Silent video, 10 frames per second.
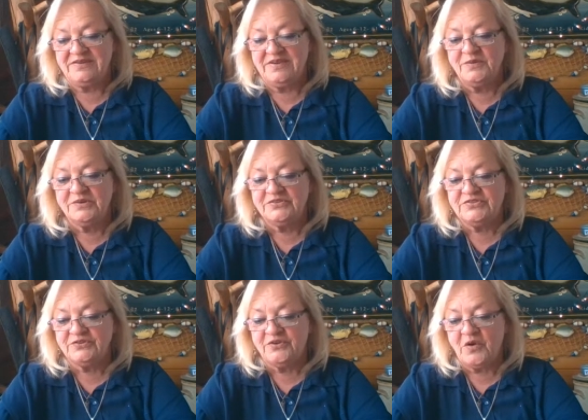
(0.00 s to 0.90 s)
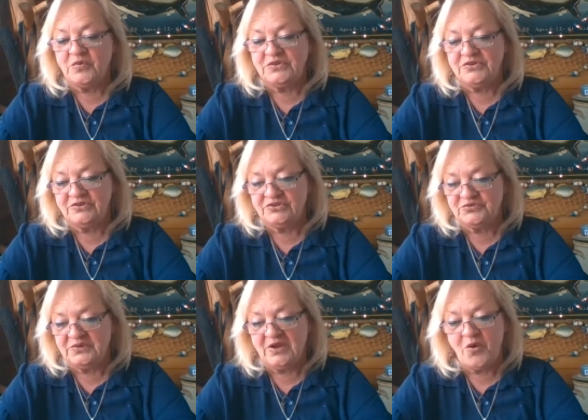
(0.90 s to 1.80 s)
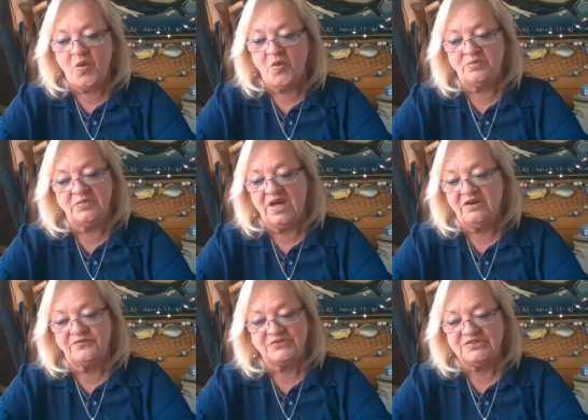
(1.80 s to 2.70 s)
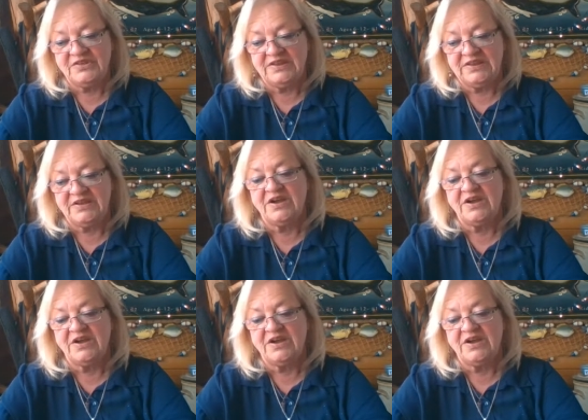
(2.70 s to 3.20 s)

Keywords are growth and nurturing, home, love, fertility,